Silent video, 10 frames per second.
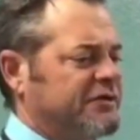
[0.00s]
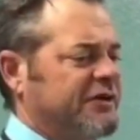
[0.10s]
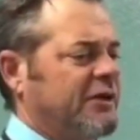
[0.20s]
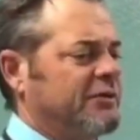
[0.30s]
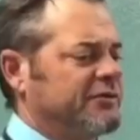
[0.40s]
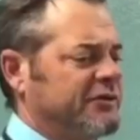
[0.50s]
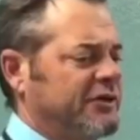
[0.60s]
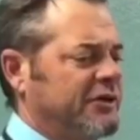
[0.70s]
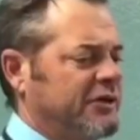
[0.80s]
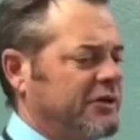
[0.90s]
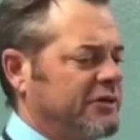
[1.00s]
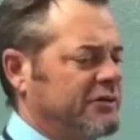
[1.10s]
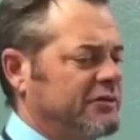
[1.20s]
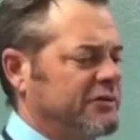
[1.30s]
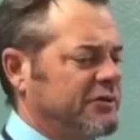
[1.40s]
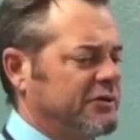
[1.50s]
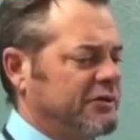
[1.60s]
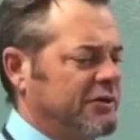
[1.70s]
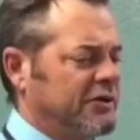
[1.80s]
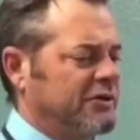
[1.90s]
since I was uh,
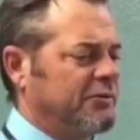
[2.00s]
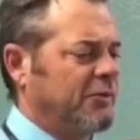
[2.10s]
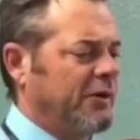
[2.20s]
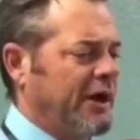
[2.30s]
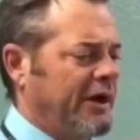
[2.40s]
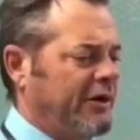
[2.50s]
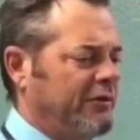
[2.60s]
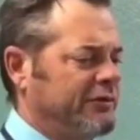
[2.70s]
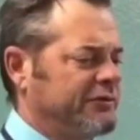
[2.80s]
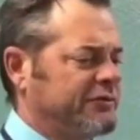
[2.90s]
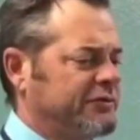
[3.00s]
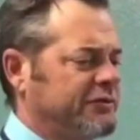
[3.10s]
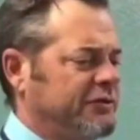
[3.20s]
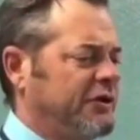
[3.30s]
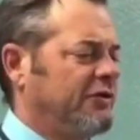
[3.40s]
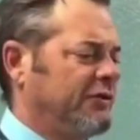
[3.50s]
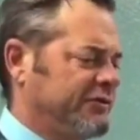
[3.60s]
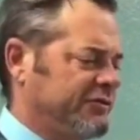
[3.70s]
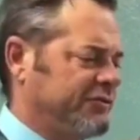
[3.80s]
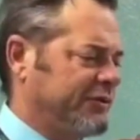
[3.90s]
a little boy, I always, you know,
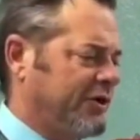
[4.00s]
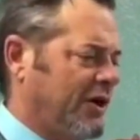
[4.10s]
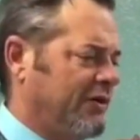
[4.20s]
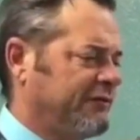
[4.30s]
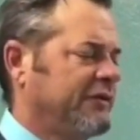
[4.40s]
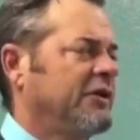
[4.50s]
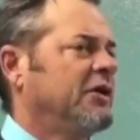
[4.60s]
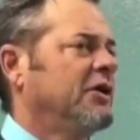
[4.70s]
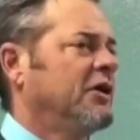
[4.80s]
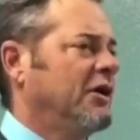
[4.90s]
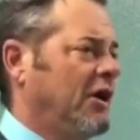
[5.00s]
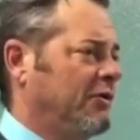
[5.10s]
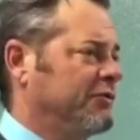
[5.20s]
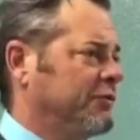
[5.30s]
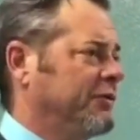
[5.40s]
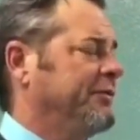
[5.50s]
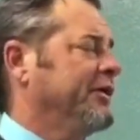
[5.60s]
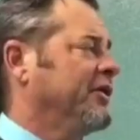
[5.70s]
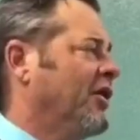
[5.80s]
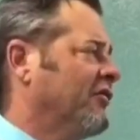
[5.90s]
always enjoyed golf. I always wanted to be
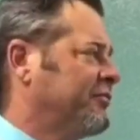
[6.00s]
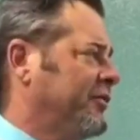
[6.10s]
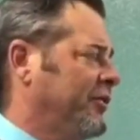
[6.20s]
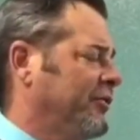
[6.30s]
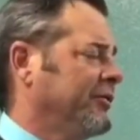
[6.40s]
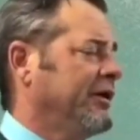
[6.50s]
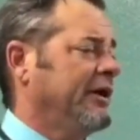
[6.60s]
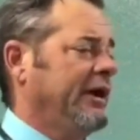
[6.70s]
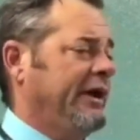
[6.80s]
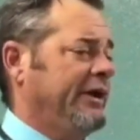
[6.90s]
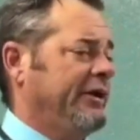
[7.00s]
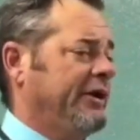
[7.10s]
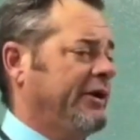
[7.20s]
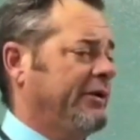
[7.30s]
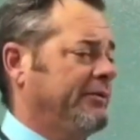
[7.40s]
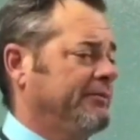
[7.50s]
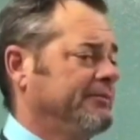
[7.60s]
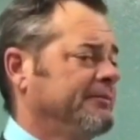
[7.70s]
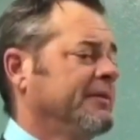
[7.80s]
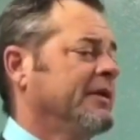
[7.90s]
a golf pro. And
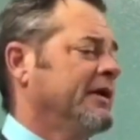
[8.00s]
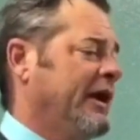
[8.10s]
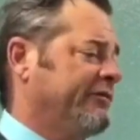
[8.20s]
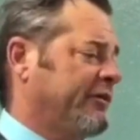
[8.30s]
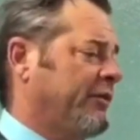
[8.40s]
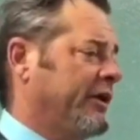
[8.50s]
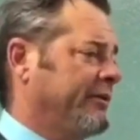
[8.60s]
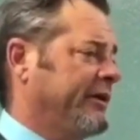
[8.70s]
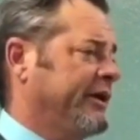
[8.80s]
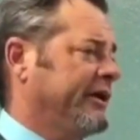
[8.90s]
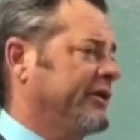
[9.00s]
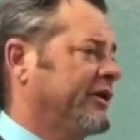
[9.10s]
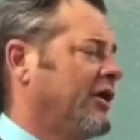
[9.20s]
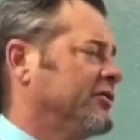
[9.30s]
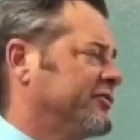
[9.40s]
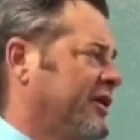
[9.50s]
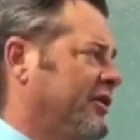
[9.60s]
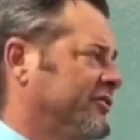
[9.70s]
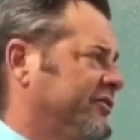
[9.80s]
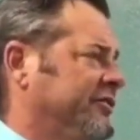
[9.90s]
um, after I wound up getting a college
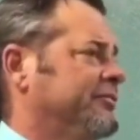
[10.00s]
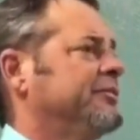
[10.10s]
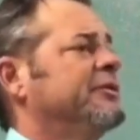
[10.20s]
scholarship